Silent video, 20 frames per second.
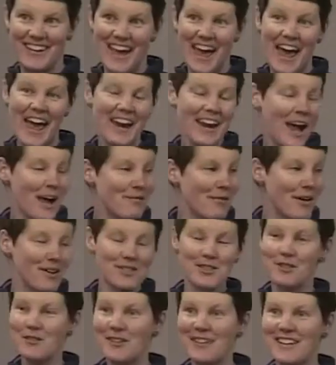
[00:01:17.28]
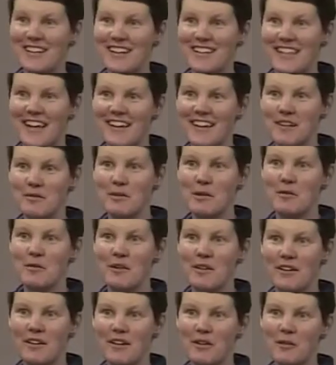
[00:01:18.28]
and I'm also really excited to be
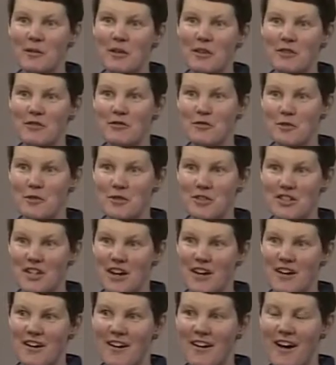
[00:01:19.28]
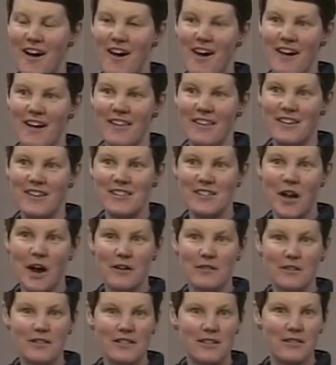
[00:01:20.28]
working with Food Share on this
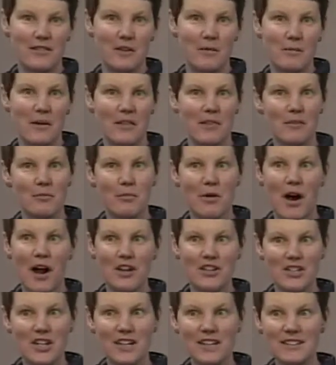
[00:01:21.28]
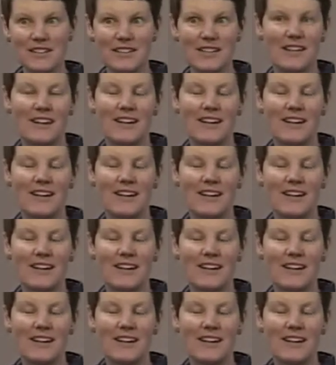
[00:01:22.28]
Harvest of the Month project.